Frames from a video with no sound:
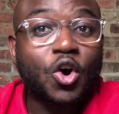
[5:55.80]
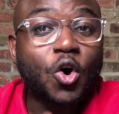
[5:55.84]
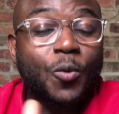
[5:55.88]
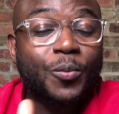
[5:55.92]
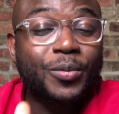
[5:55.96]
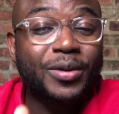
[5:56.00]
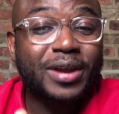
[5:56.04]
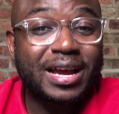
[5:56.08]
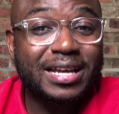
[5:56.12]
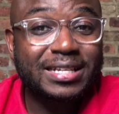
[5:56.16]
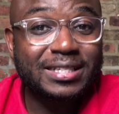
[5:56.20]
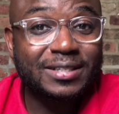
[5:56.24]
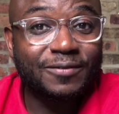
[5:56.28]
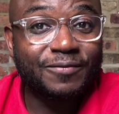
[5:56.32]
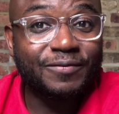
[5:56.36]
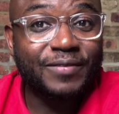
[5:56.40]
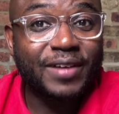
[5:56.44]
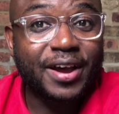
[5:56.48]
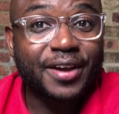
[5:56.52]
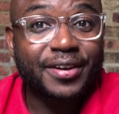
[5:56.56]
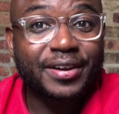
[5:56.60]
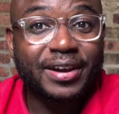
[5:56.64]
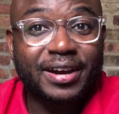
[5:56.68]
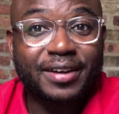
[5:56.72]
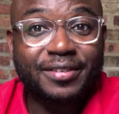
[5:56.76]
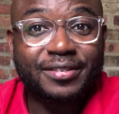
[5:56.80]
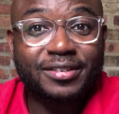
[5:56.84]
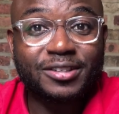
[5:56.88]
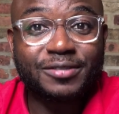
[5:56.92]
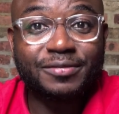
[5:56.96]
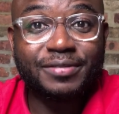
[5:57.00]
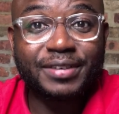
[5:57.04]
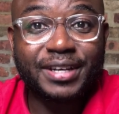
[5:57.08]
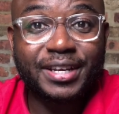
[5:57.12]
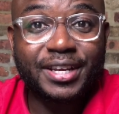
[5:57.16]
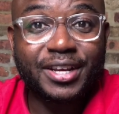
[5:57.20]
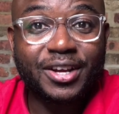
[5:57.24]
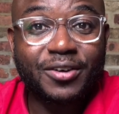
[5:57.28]
I hope you got some value out of this
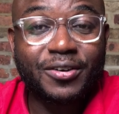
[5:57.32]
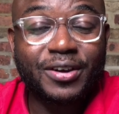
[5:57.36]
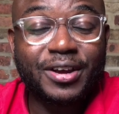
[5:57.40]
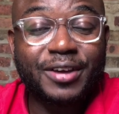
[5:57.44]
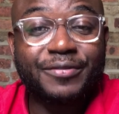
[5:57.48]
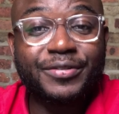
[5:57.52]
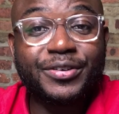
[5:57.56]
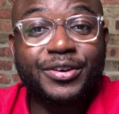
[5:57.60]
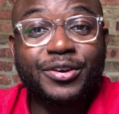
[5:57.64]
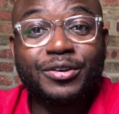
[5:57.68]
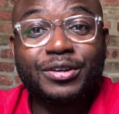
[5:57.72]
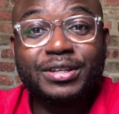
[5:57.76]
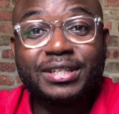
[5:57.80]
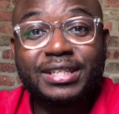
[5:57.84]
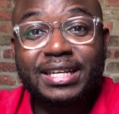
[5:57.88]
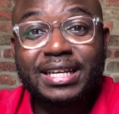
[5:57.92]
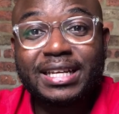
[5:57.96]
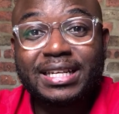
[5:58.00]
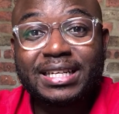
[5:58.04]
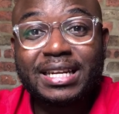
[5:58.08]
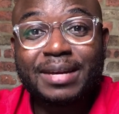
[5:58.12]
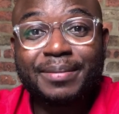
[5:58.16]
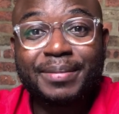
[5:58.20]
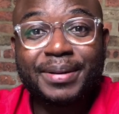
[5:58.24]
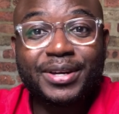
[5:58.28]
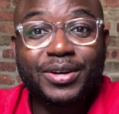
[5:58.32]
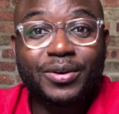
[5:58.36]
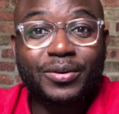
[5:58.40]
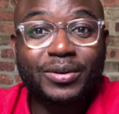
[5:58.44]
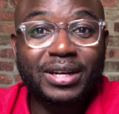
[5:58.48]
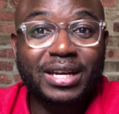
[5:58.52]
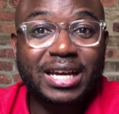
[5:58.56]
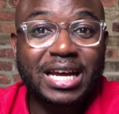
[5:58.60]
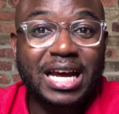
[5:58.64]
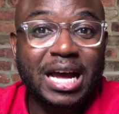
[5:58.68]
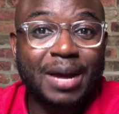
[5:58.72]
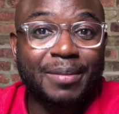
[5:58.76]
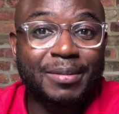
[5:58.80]
video. If you did, let me know in
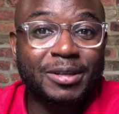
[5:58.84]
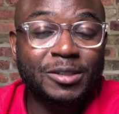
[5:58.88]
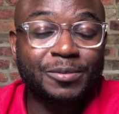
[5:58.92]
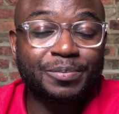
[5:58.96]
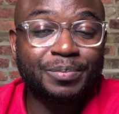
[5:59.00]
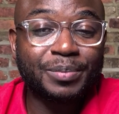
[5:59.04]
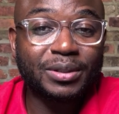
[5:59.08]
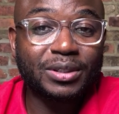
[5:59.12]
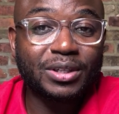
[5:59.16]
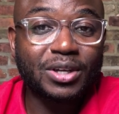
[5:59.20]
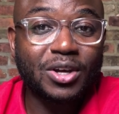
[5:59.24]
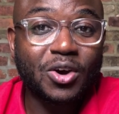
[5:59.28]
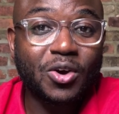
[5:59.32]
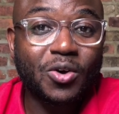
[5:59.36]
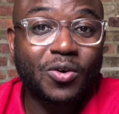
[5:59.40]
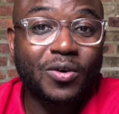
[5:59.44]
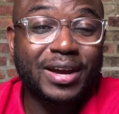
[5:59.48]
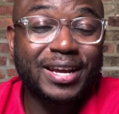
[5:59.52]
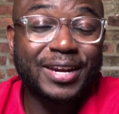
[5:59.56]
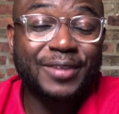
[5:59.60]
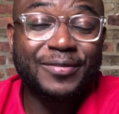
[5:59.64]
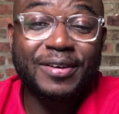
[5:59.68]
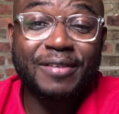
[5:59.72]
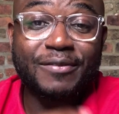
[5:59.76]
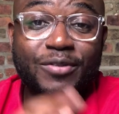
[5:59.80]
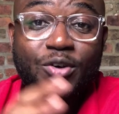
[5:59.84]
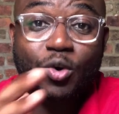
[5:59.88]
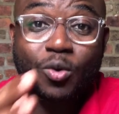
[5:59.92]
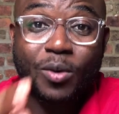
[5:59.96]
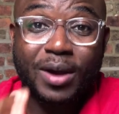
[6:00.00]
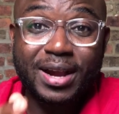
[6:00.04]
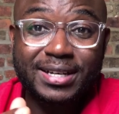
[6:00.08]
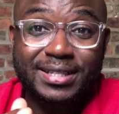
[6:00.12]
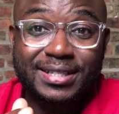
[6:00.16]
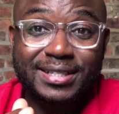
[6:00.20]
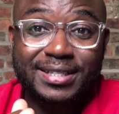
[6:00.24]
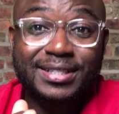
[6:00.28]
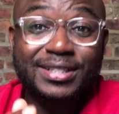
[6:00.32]
the comments below. And if you have
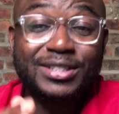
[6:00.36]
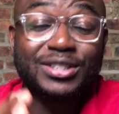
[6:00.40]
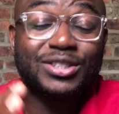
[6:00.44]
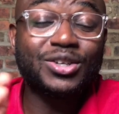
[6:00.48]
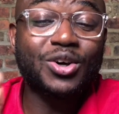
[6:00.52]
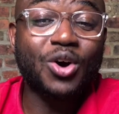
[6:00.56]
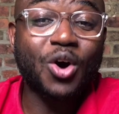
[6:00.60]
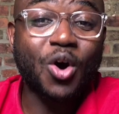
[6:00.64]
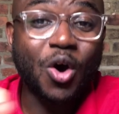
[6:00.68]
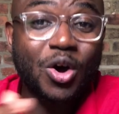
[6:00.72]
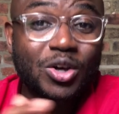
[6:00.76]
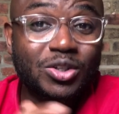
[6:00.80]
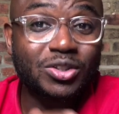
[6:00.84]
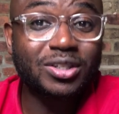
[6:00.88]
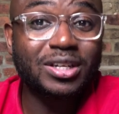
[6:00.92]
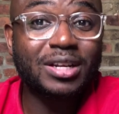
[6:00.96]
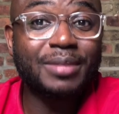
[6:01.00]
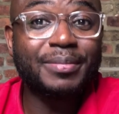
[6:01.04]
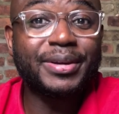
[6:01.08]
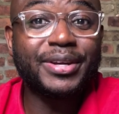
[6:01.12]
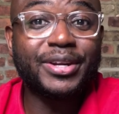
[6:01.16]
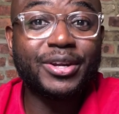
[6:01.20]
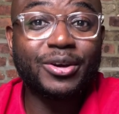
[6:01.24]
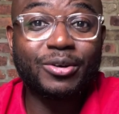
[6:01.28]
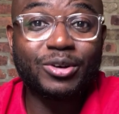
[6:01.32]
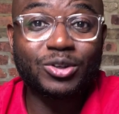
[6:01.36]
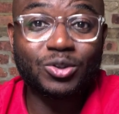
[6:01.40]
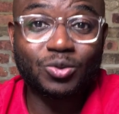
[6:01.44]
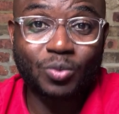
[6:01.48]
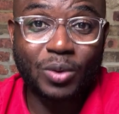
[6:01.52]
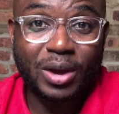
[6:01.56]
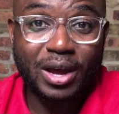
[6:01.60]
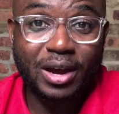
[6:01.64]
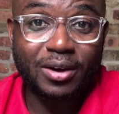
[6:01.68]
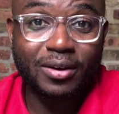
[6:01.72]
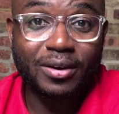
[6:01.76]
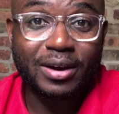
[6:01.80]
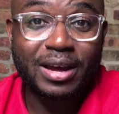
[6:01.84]
questions, also let me know as
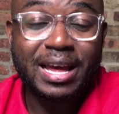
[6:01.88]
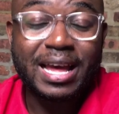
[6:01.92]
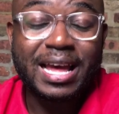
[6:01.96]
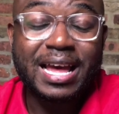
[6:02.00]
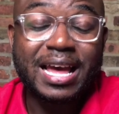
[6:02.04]
well.